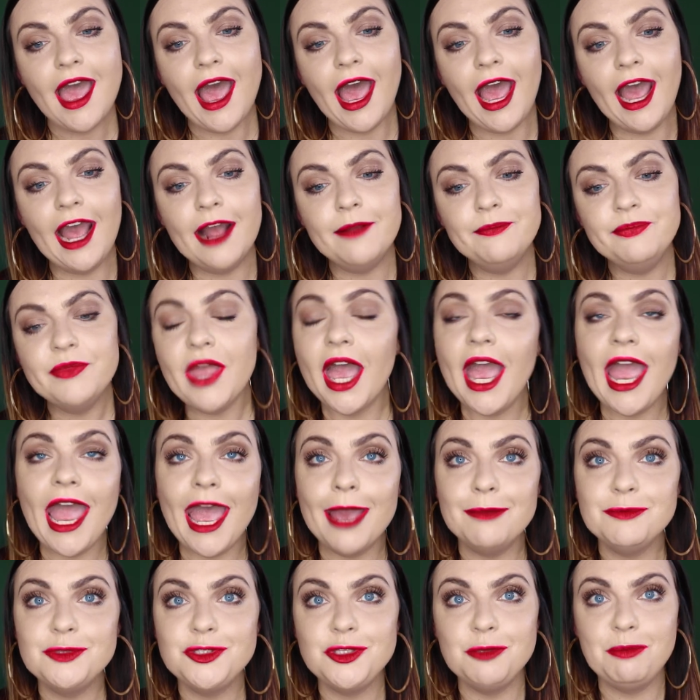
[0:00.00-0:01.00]
Um,
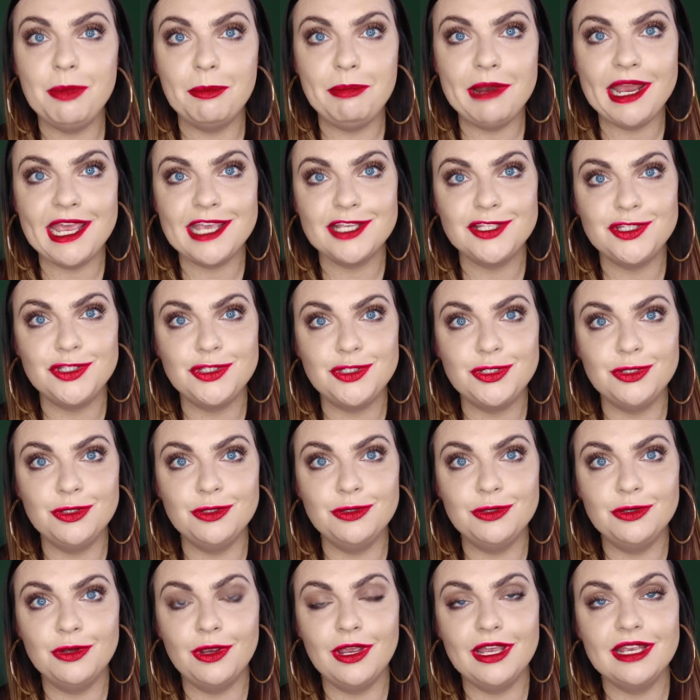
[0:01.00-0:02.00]
I am super blessed
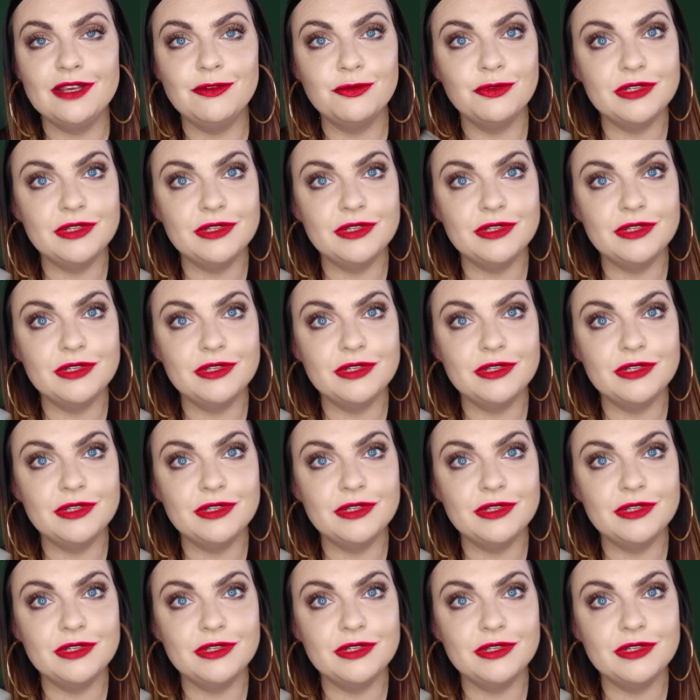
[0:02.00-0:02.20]
to